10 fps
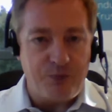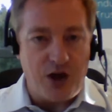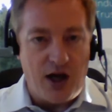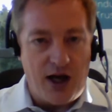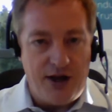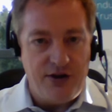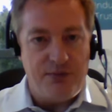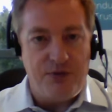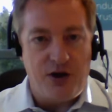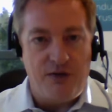in
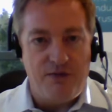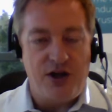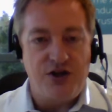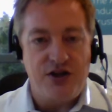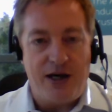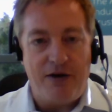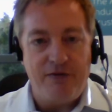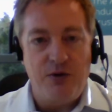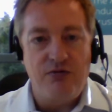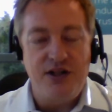the conversations that I'm
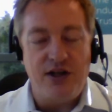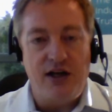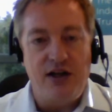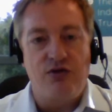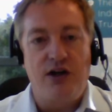having with retailers,